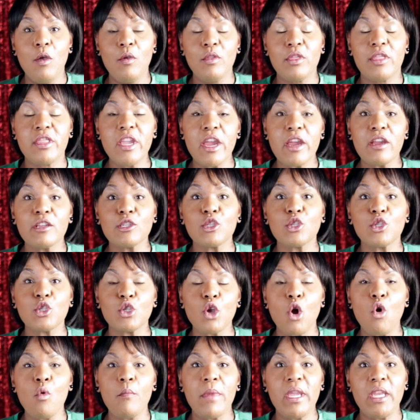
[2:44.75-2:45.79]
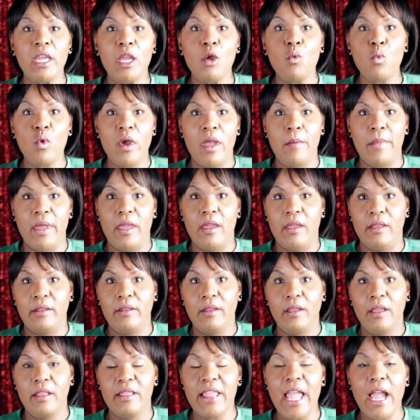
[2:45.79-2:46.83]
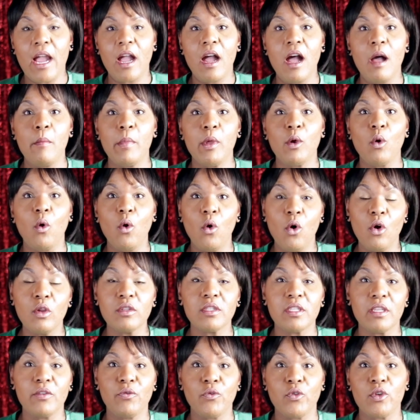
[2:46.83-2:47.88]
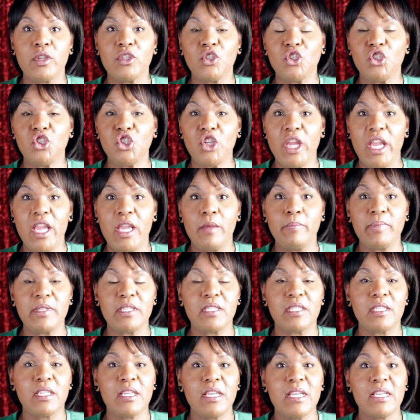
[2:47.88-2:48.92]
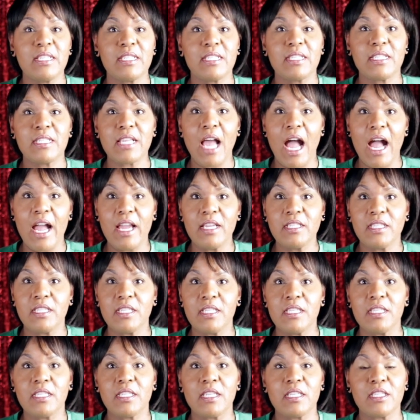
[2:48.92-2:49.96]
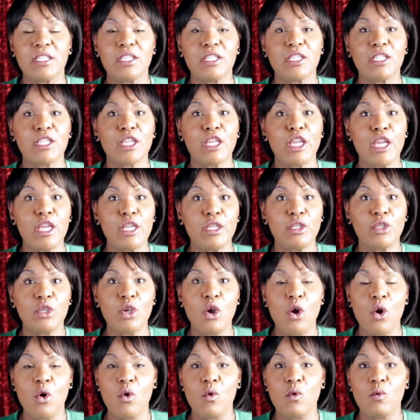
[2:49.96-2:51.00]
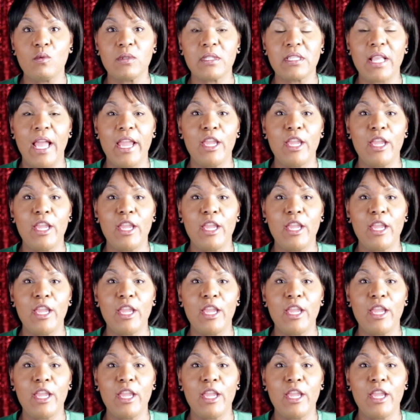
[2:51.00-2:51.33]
There are so many women that come in all different shapes, sizes, skin tones.